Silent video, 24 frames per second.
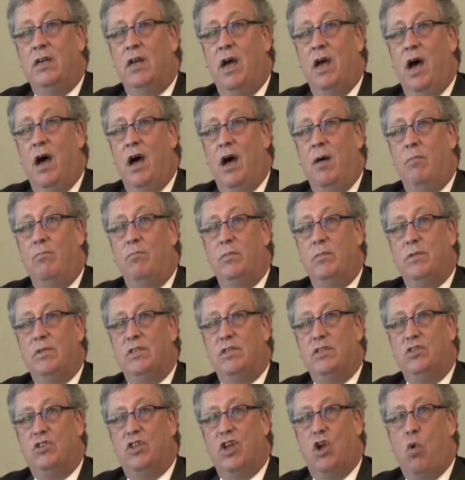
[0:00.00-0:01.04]

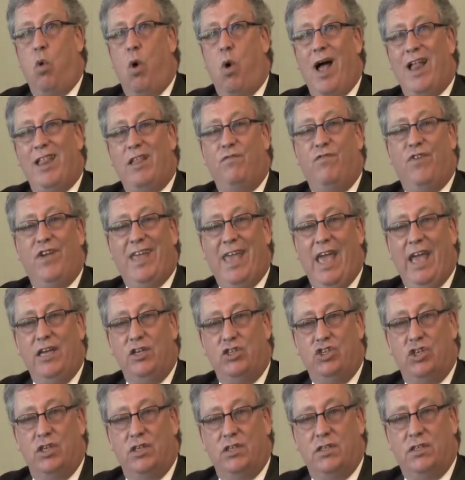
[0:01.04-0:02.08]
The
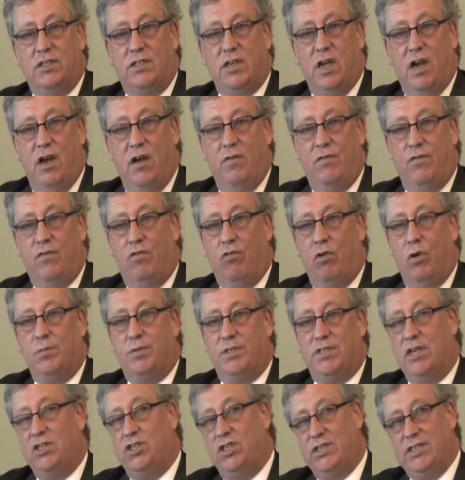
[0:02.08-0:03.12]
qualifications of groups
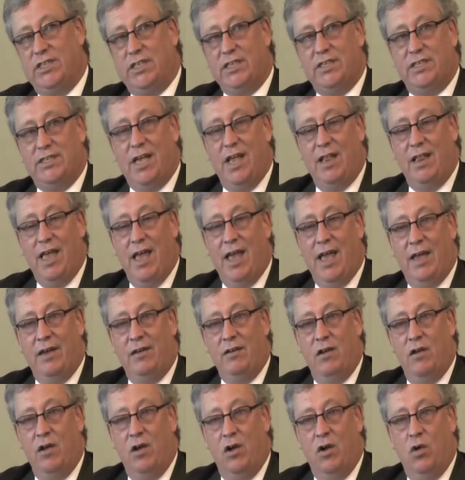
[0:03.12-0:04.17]
such as Ascellon,
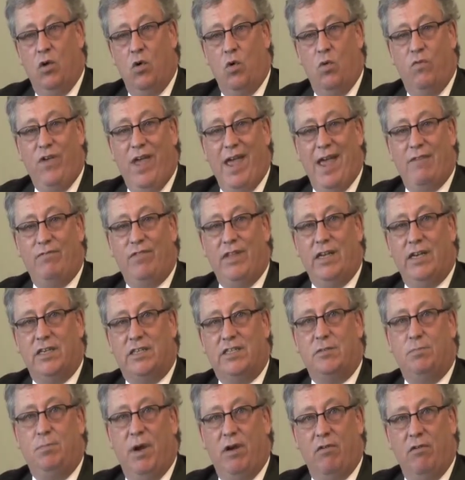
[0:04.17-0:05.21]
who've had the
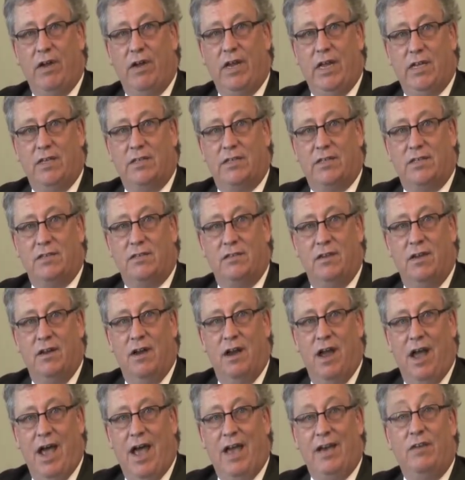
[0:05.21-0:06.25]
experience
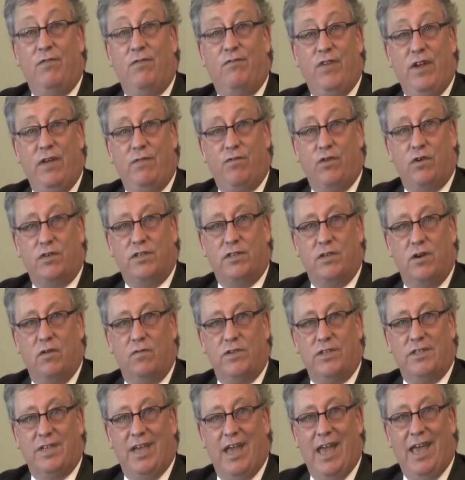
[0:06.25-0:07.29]
on the
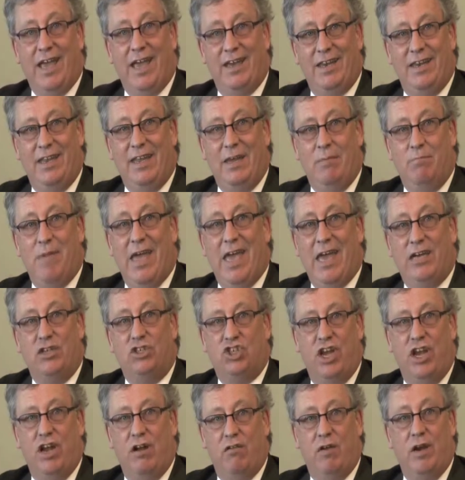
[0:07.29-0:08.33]
fee-for-service and the
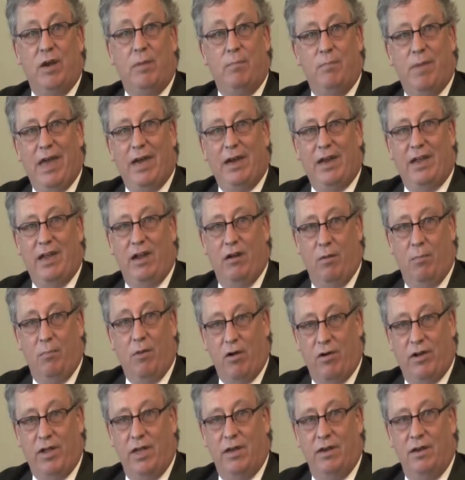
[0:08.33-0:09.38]
managed care and the Medicare
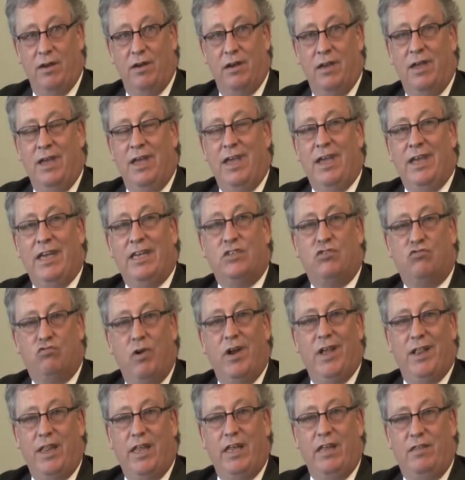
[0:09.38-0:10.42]
market, is
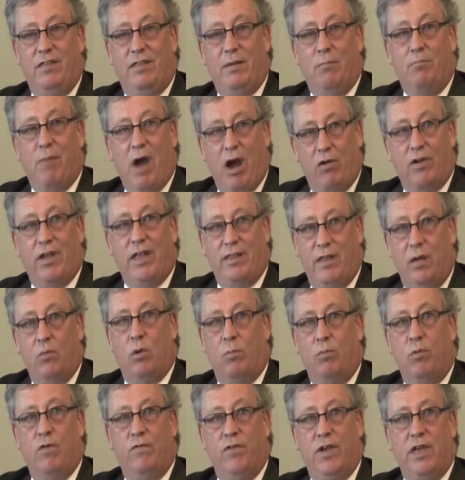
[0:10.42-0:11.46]
really the market that
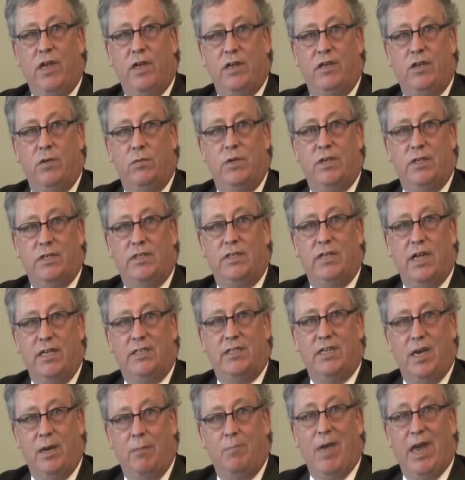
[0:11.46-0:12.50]
we're moving into in the
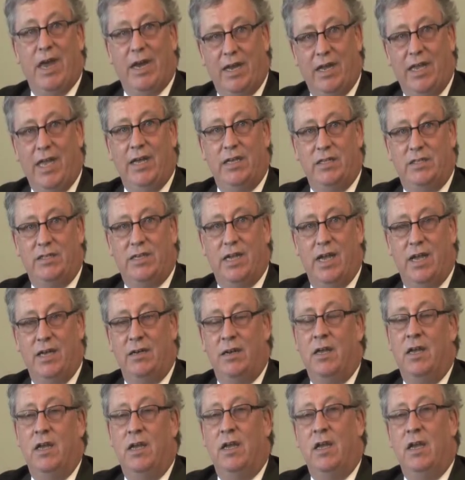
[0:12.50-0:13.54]
states on the Medicaid side.
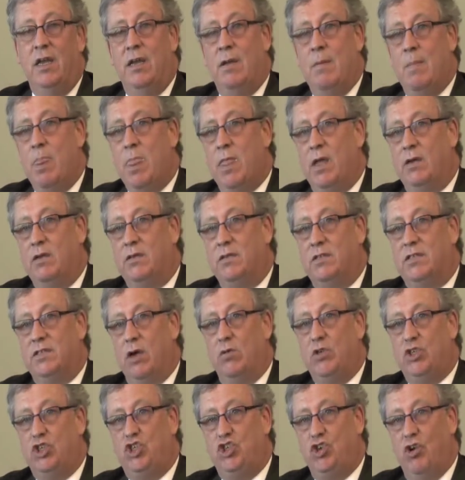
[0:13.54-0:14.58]

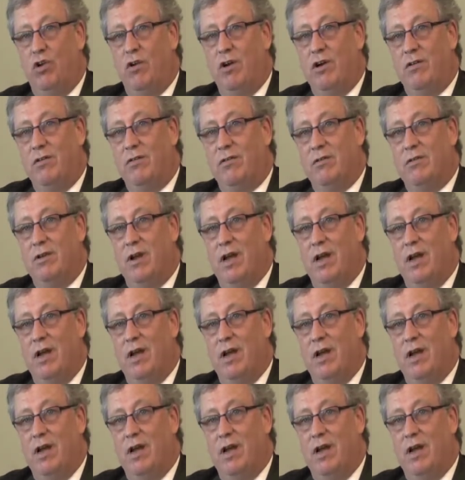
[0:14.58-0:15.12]
So in short,